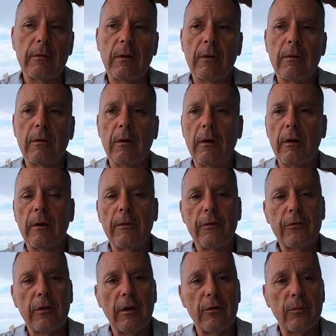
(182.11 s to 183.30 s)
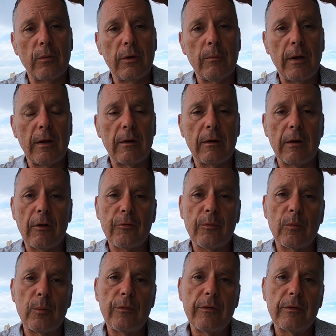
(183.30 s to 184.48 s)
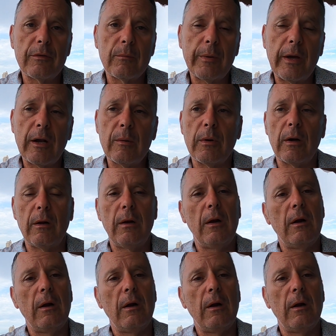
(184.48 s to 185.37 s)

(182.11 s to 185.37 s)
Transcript: And uh, in this case, we made an announcement we're moving to Panama.